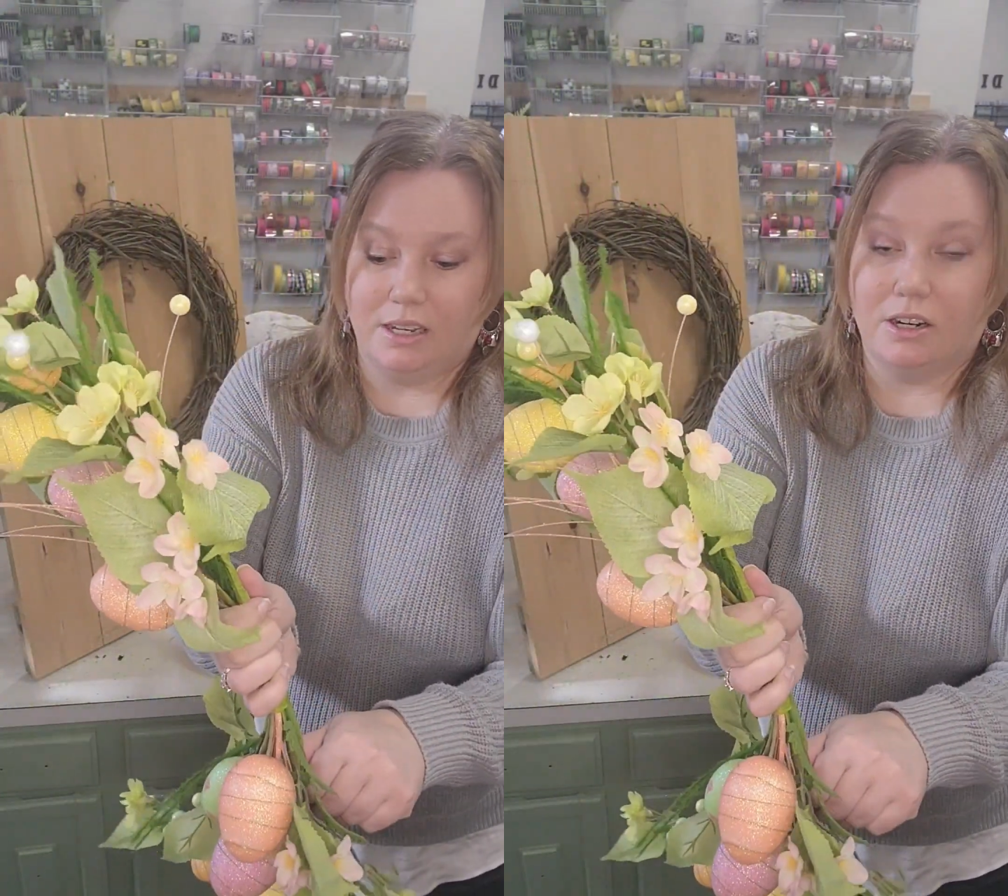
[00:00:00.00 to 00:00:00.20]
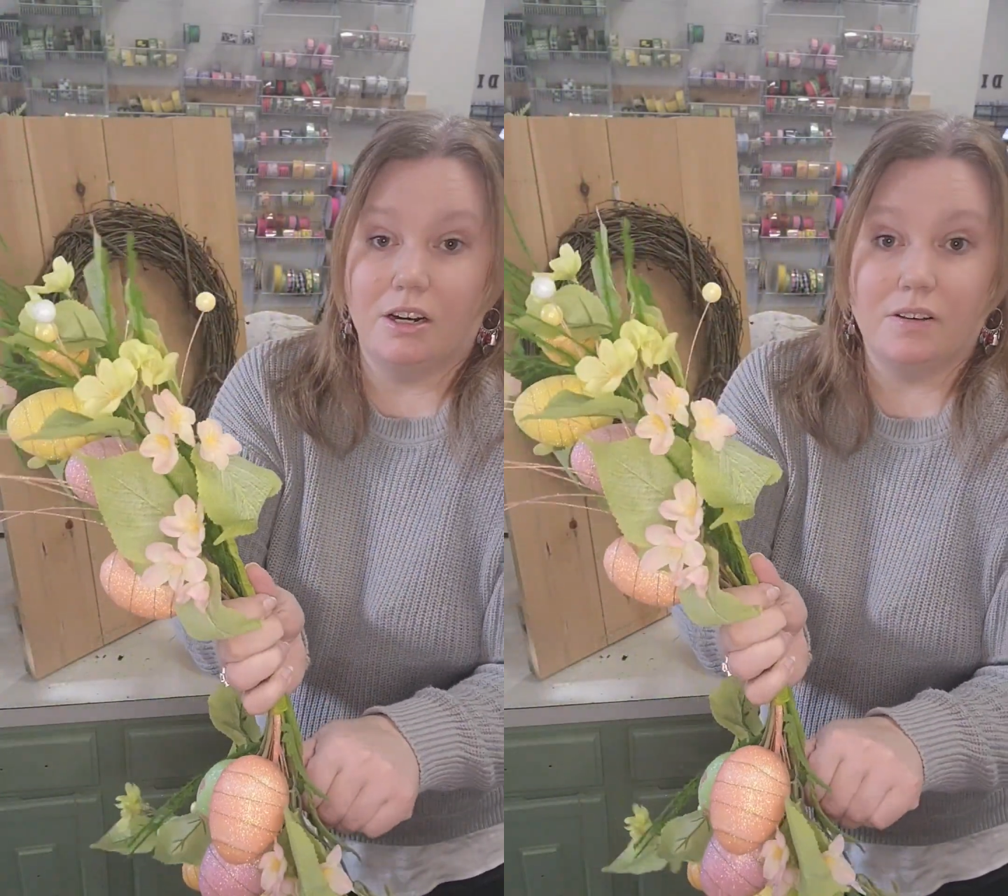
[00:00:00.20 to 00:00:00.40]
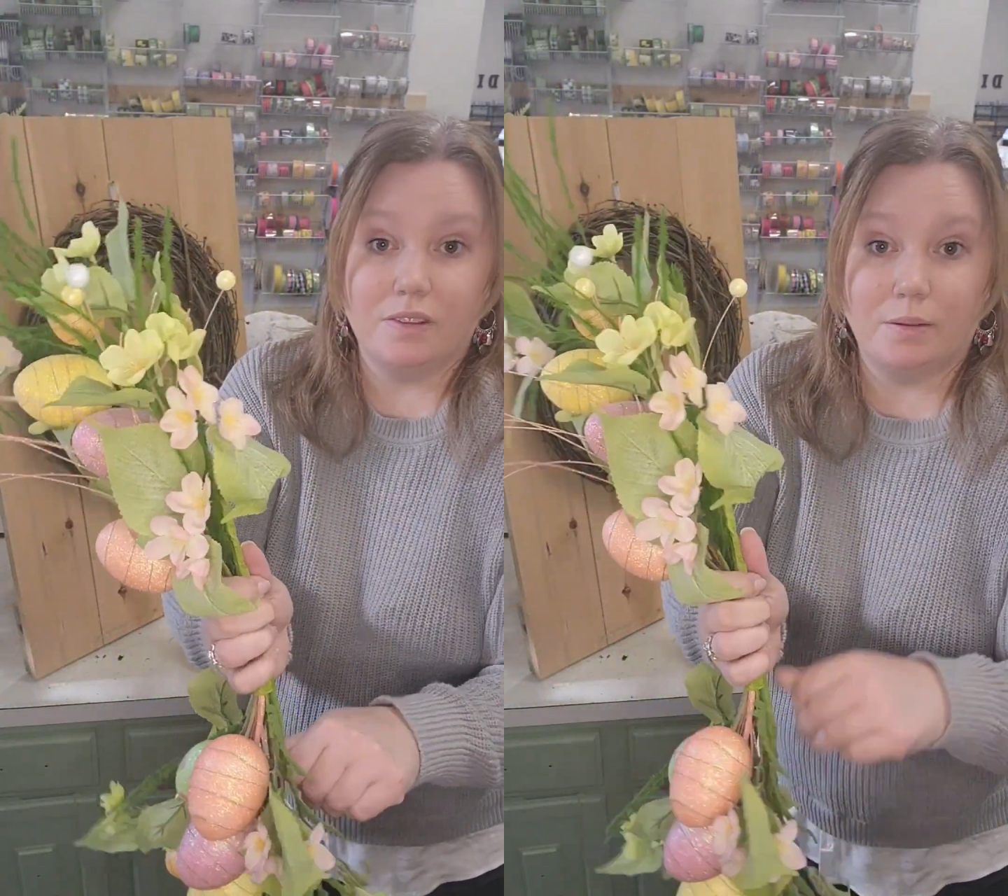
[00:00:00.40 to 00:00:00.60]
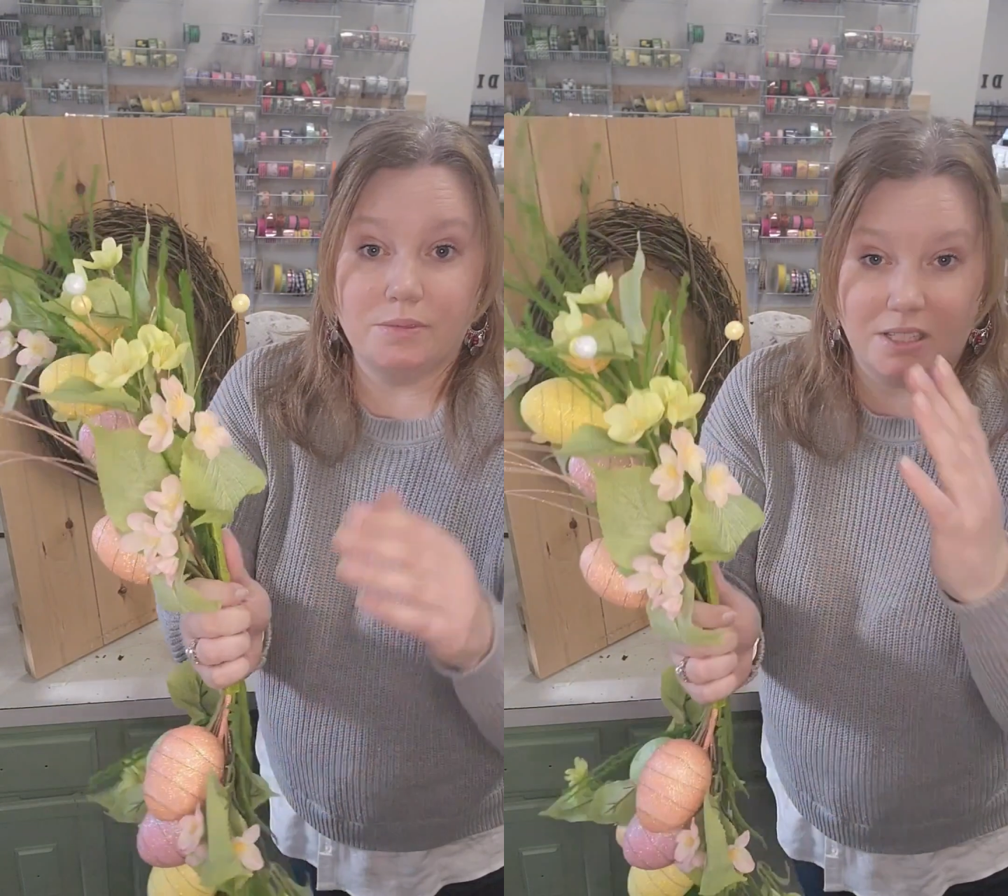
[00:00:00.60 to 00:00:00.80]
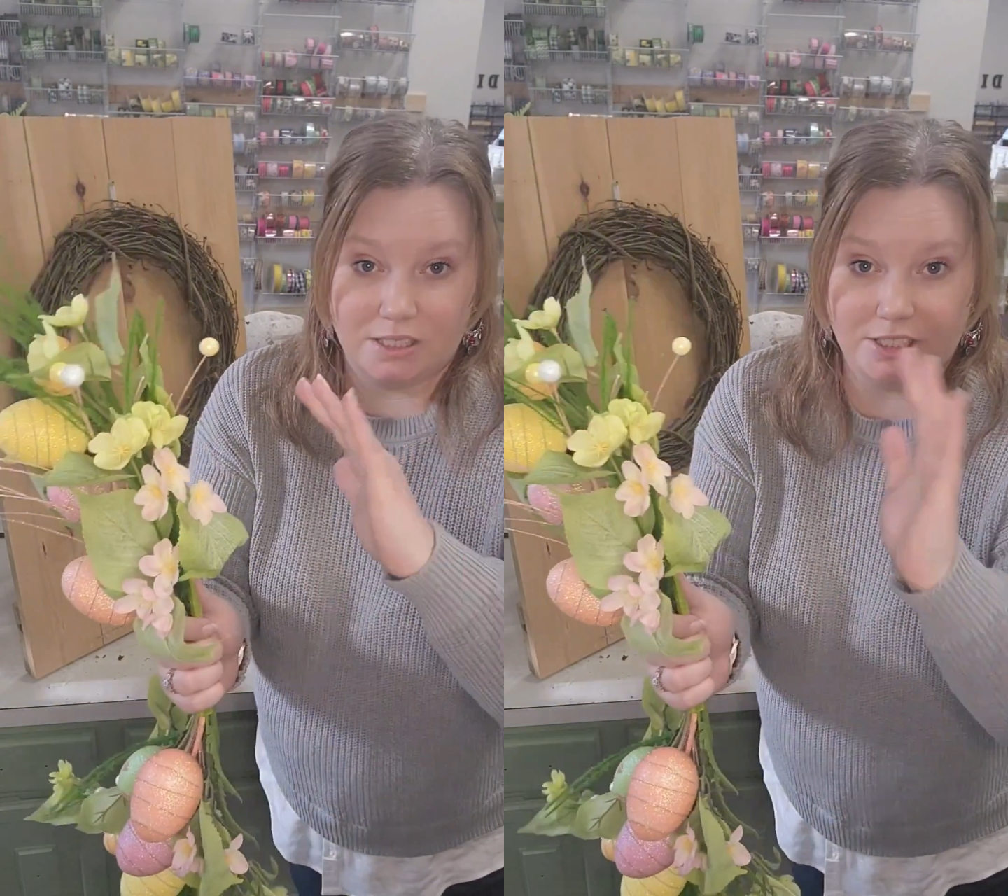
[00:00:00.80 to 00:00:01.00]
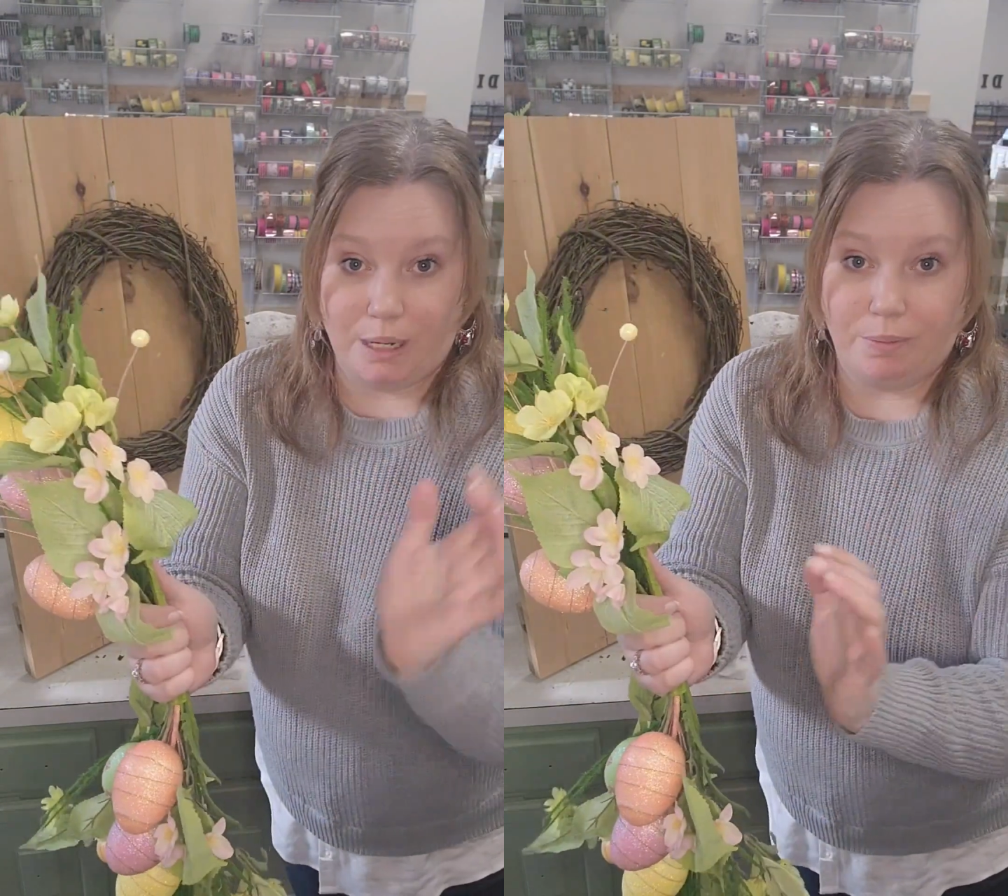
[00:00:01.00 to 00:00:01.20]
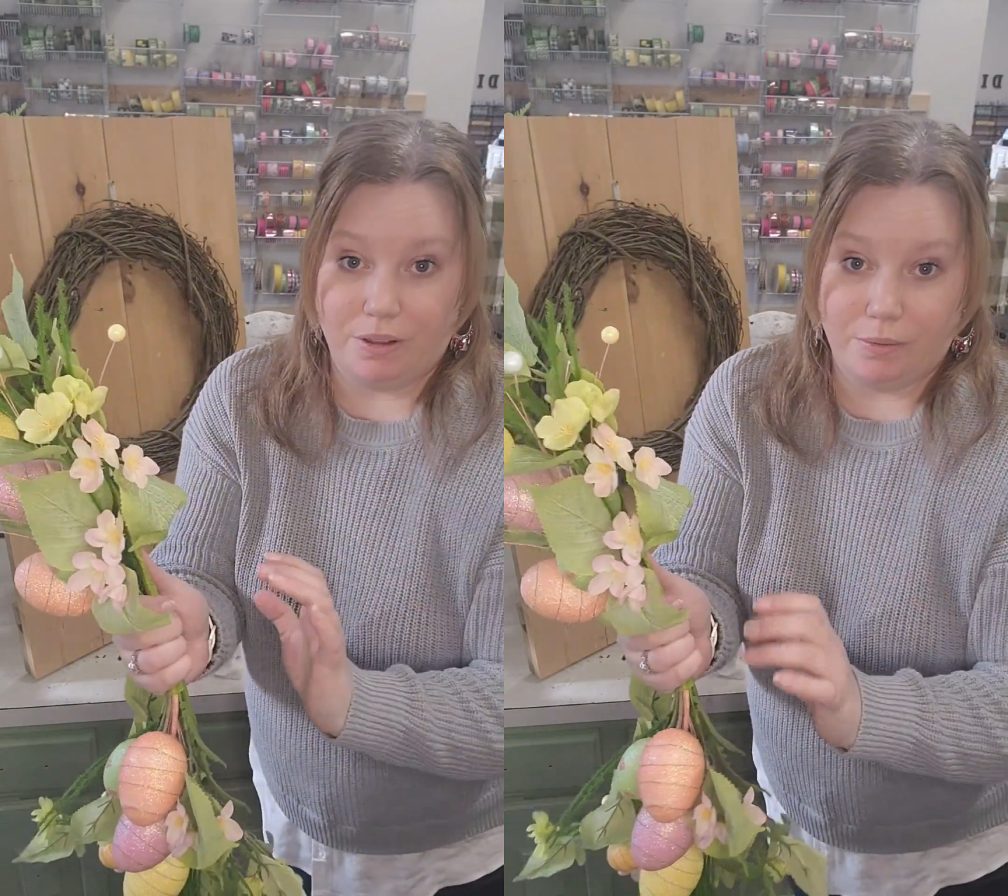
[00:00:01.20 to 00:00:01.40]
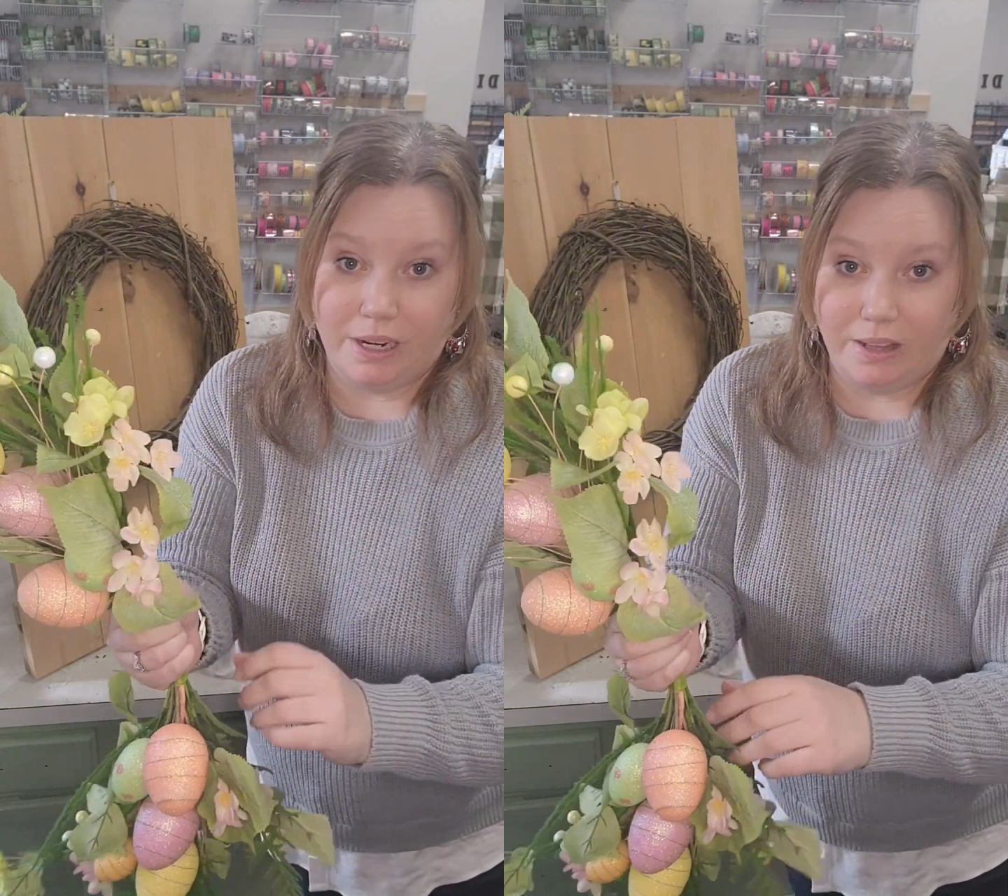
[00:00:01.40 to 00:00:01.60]
curve them to the shape of
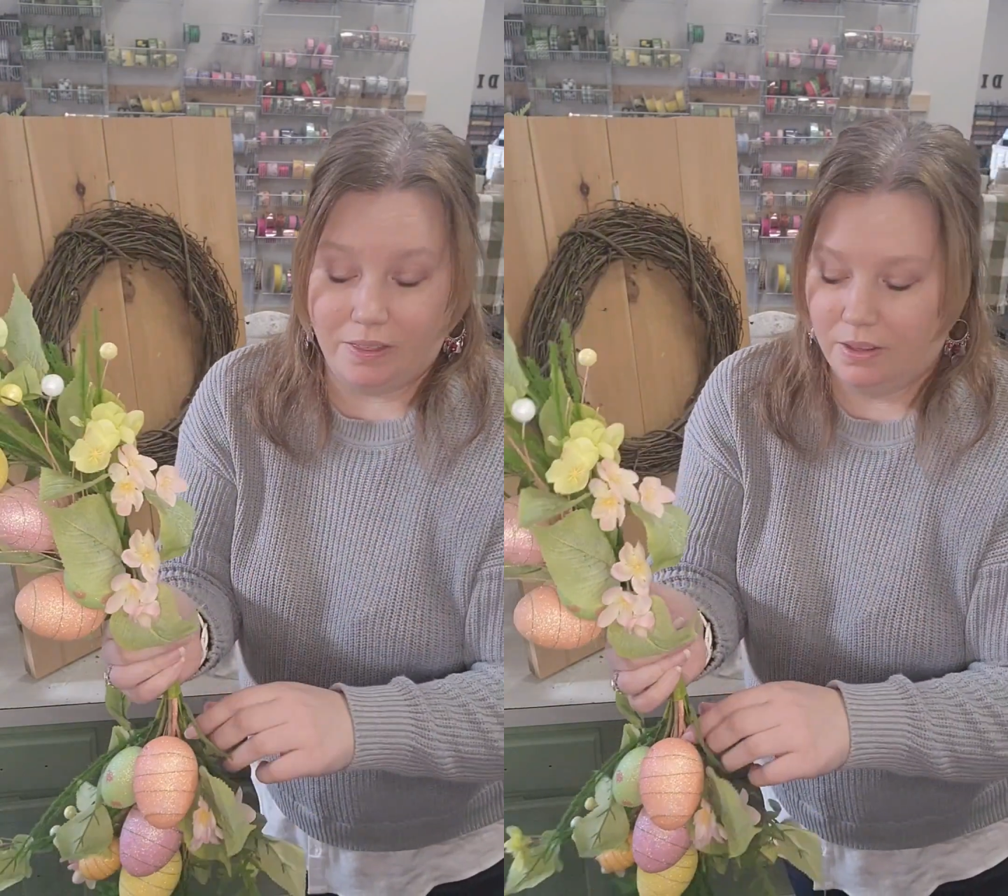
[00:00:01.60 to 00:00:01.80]
the wreath.